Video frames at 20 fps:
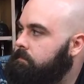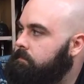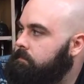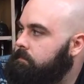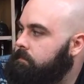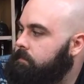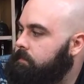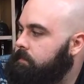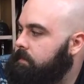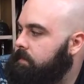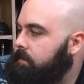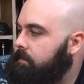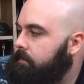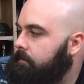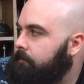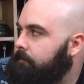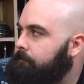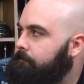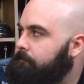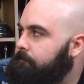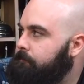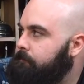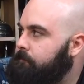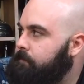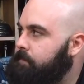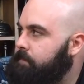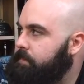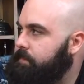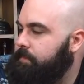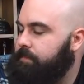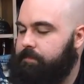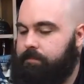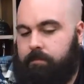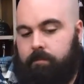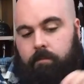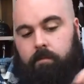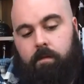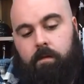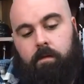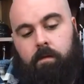
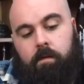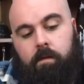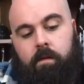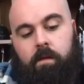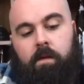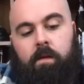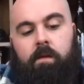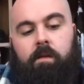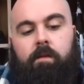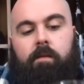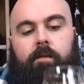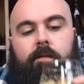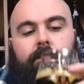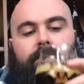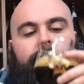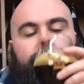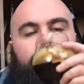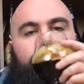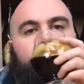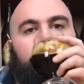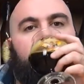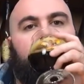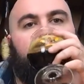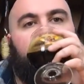No words are spoken by the person on screen.